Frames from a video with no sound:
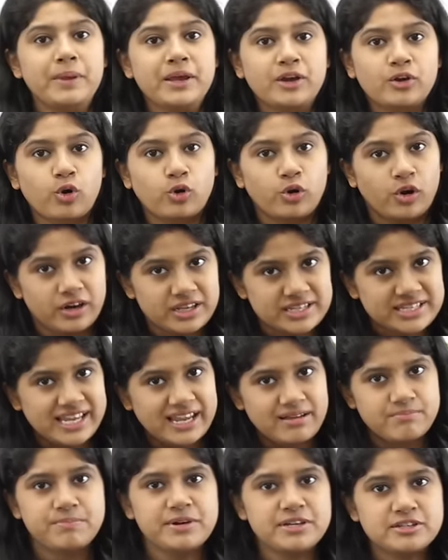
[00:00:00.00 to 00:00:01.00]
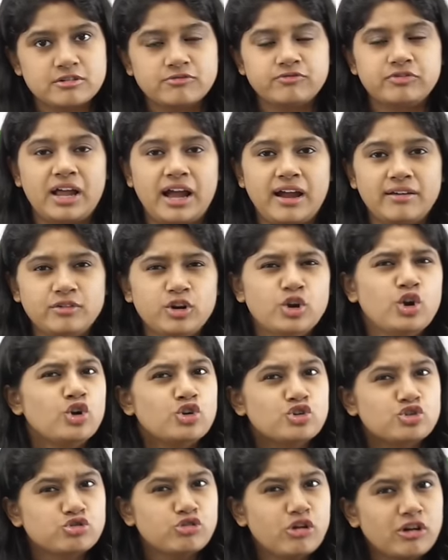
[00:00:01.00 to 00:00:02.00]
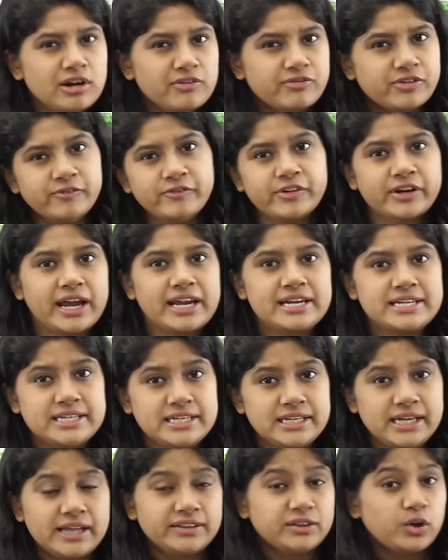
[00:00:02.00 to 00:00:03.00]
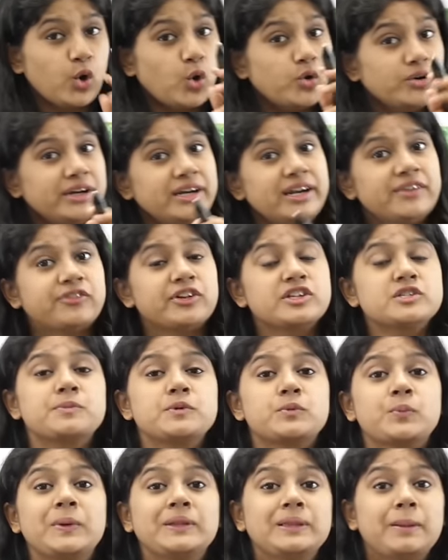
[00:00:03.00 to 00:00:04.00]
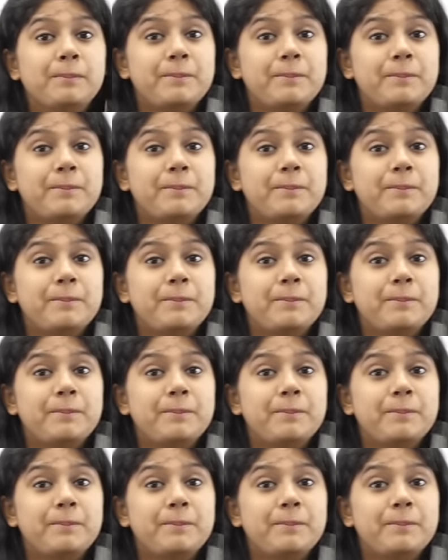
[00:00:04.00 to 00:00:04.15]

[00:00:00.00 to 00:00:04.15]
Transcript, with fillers: be grown on a same piece of land, two or different variety, and the only difference between the